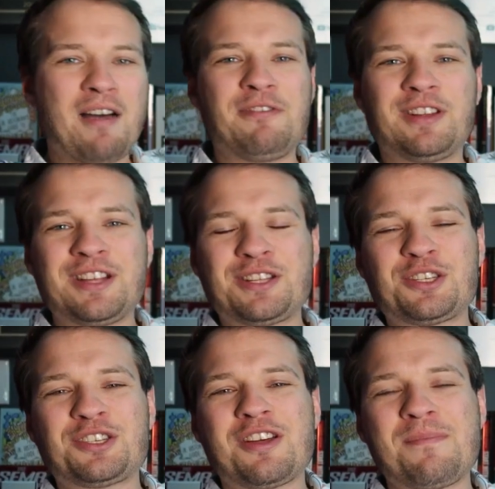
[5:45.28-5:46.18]
I feel like this
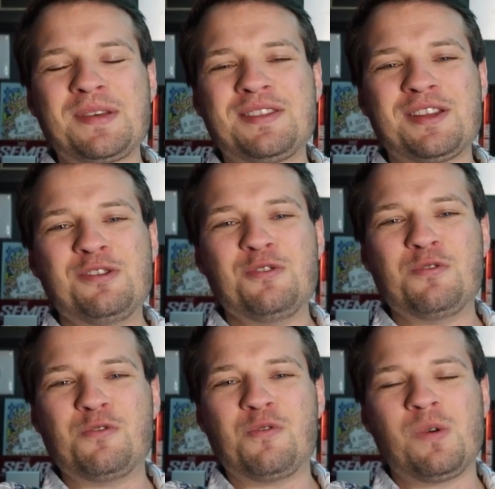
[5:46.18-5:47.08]
is going to be the
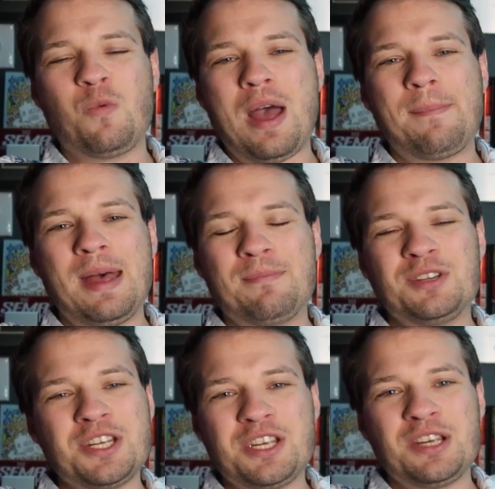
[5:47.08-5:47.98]
new
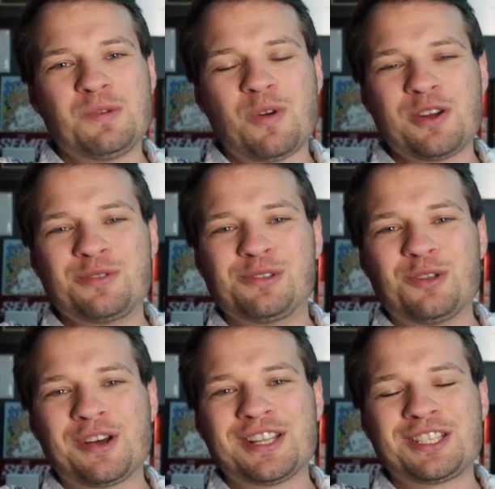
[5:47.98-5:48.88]
WebMD, where you
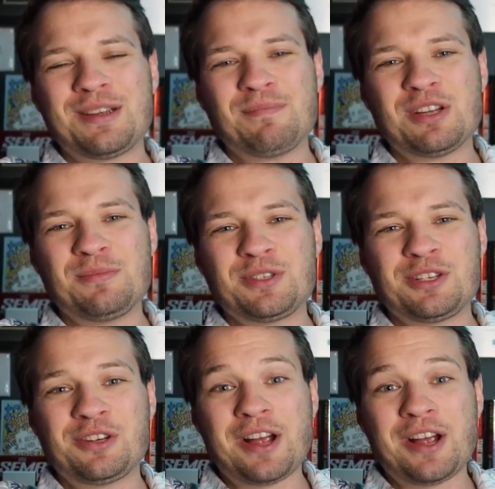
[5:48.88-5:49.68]
look at symptoms and you're